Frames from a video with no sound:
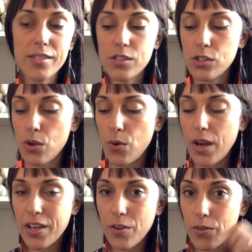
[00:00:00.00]
so I
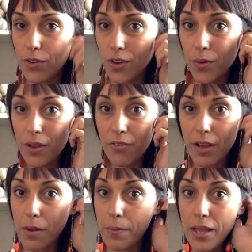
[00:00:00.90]
don't know if
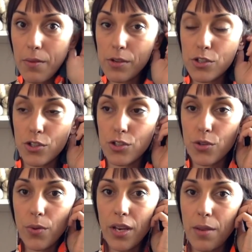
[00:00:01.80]
I'll be able to
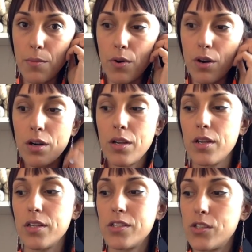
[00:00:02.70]
do any more
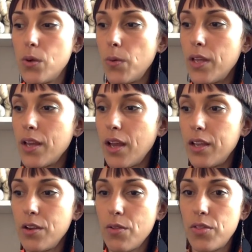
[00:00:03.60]
sewing. I
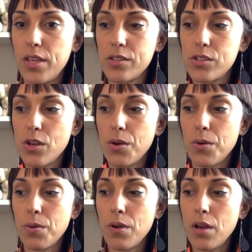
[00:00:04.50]
don't think
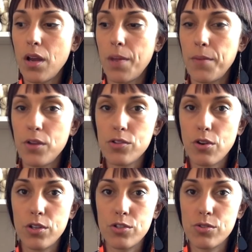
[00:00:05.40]
so. I'm not
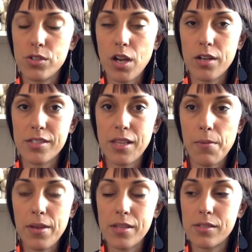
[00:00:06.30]
going to start
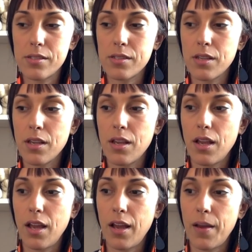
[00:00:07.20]
Sevi's
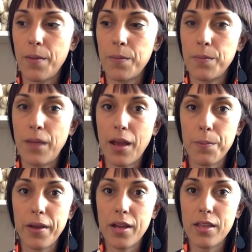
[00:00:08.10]

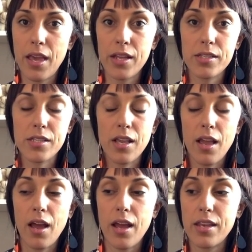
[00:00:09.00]
backpack yet.
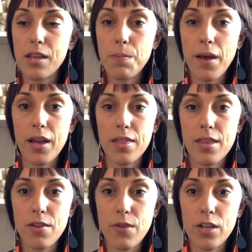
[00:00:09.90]
I did buy
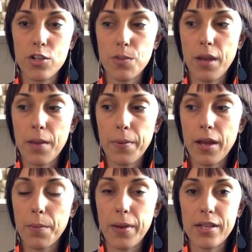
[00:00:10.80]
the range
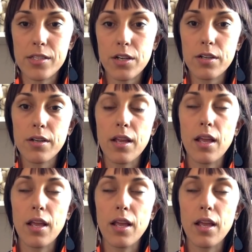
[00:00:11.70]
backpack pattern